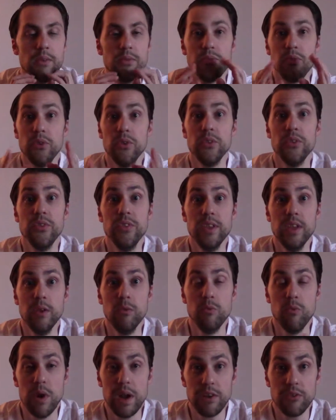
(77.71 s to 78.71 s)
for the
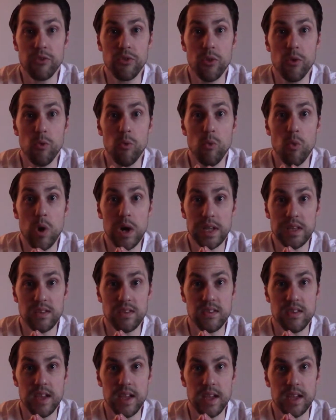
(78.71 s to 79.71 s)
Retro
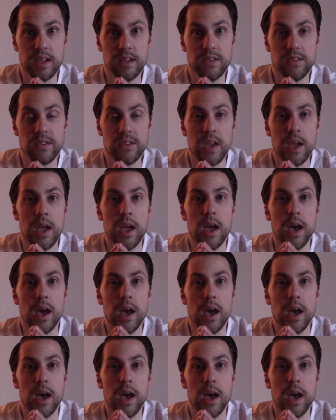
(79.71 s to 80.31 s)
Wednesdays,